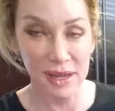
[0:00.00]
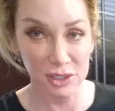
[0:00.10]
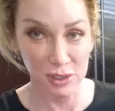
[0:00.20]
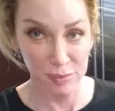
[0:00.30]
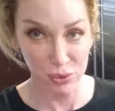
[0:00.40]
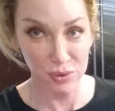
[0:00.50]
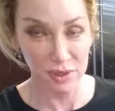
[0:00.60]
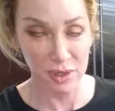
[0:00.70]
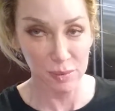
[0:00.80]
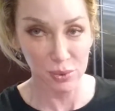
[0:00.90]
actually brew the
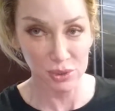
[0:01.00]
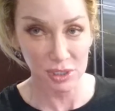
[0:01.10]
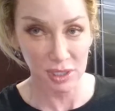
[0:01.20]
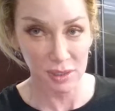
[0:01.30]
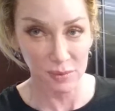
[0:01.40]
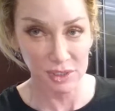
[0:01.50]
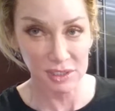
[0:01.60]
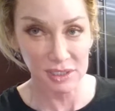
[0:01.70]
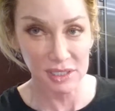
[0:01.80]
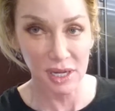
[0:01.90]
kombucha in, which
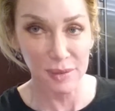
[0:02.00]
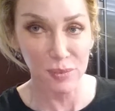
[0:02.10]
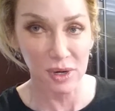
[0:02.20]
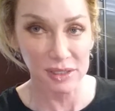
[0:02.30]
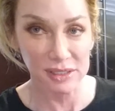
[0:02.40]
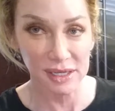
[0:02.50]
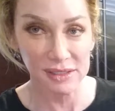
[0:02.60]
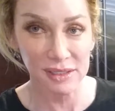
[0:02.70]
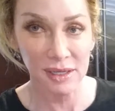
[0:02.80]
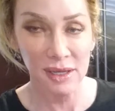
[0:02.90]
is a time process